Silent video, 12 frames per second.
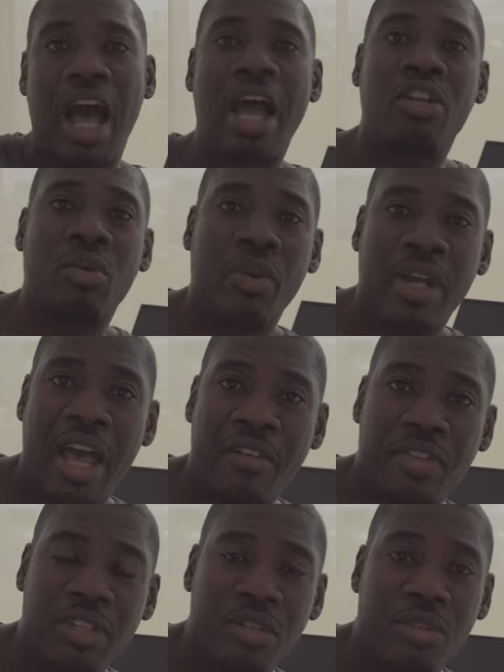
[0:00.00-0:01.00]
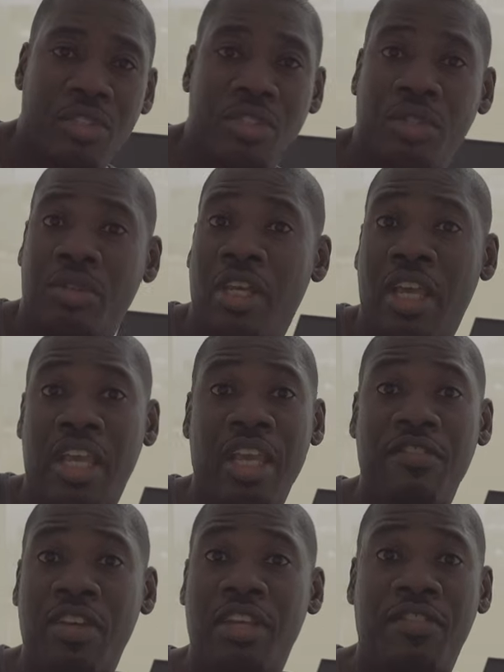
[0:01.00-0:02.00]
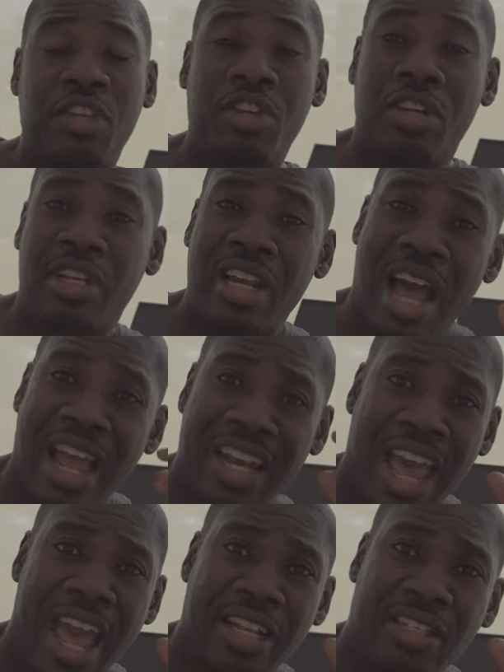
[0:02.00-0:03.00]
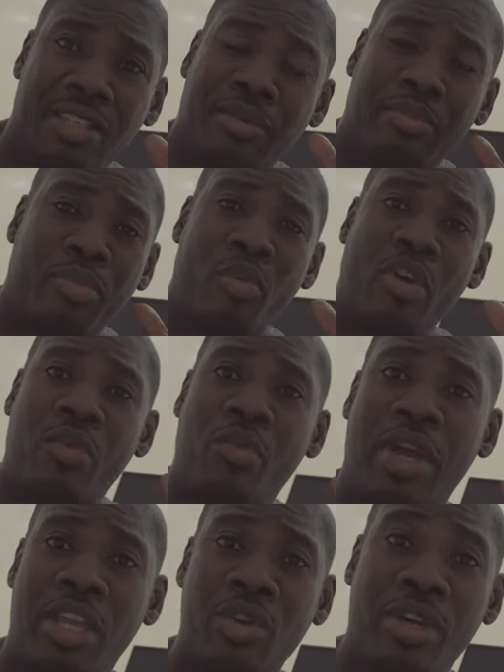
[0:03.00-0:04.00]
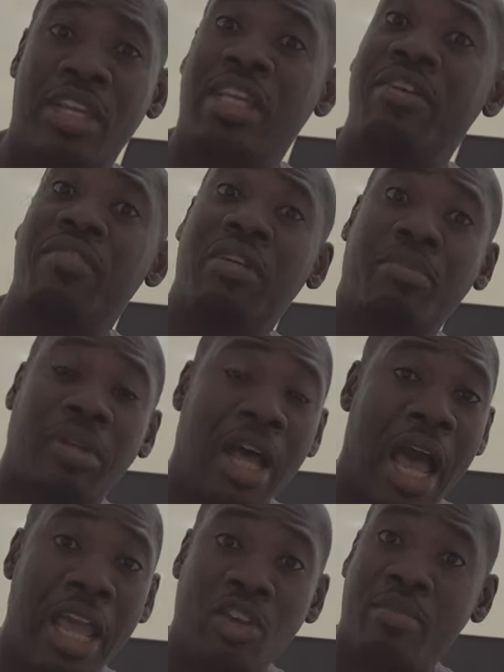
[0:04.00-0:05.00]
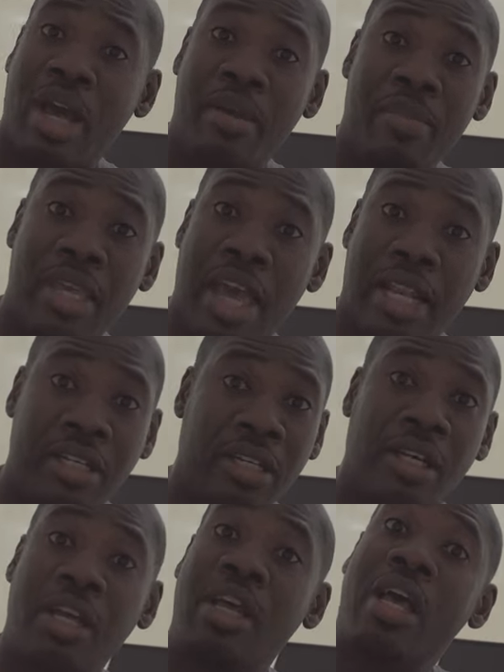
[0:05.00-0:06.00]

I know what I have to do. So even if you're not at the point where you can even apply, you might be at the,